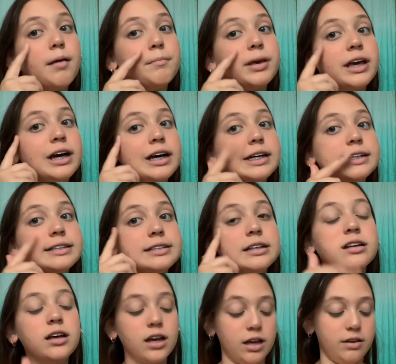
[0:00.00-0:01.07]
because
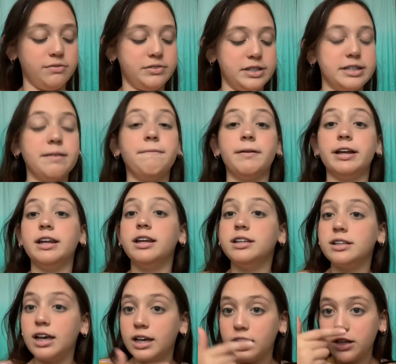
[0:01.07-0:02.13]
of the different
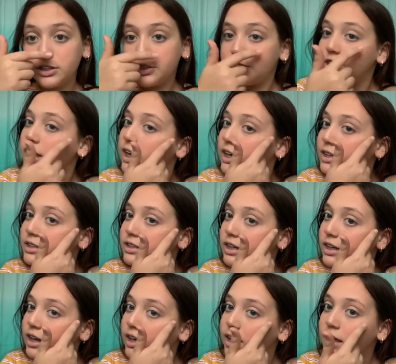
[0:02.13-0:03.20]
shades
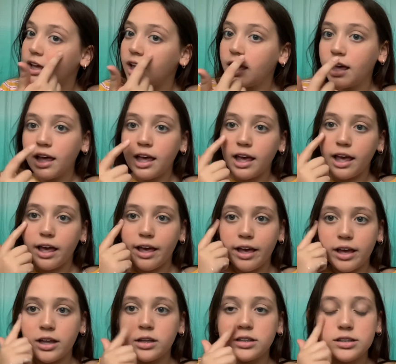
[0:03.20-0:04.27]
in it
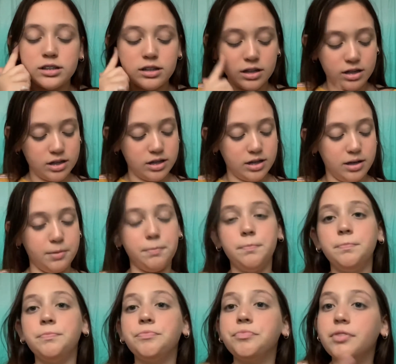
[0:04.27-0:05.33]
and um,
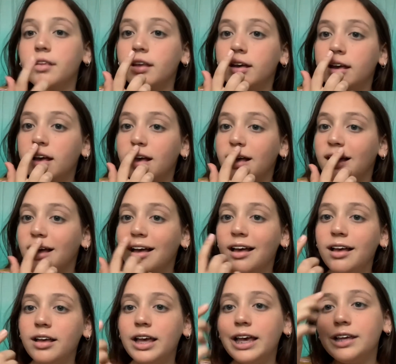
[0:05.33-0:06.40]

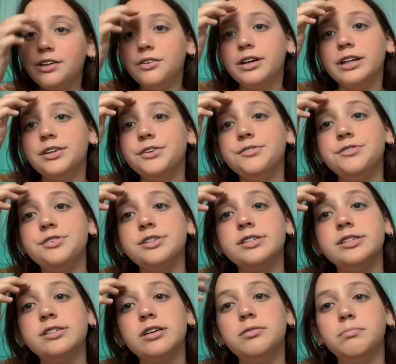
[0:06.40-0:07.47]
you can do
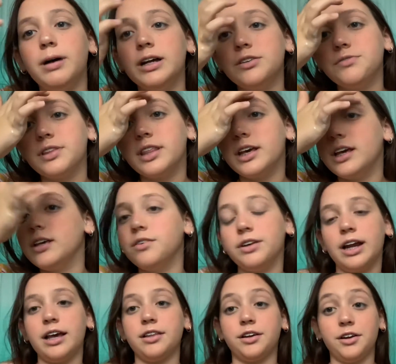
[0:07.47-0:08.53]
just so much with it. You can
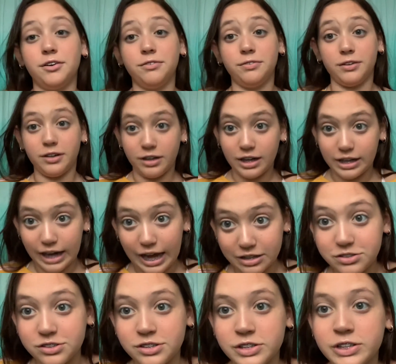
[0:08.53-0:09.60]
either go for a
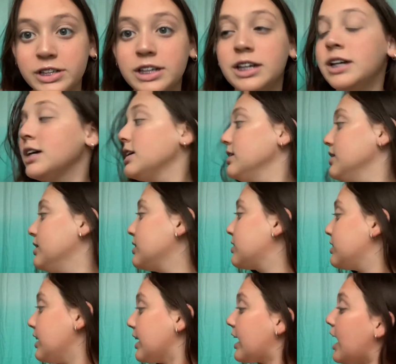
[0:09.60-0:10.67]
natural look
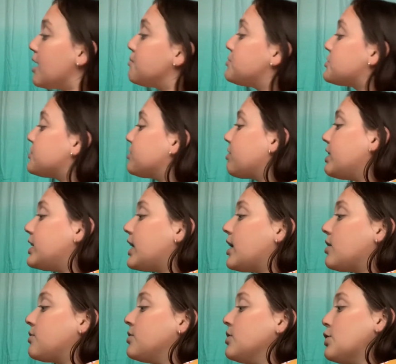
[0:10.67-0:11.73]
like I'm doing right
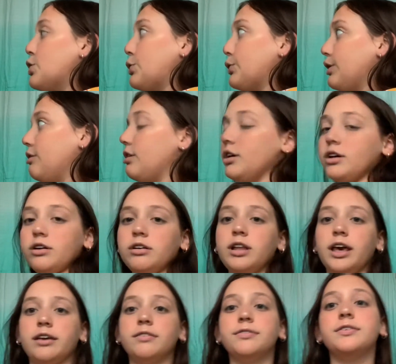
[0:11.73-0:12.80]
now, or you can go
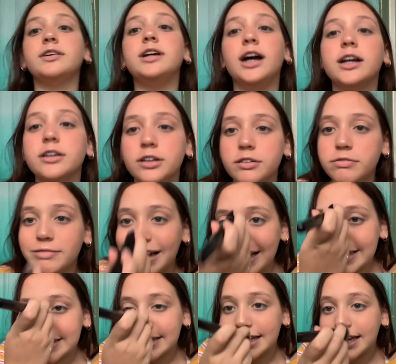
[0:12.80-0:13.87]
like full on
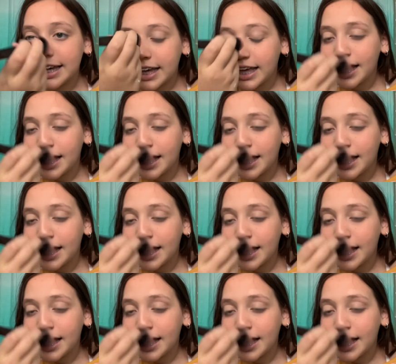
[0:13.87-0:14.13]
crazy.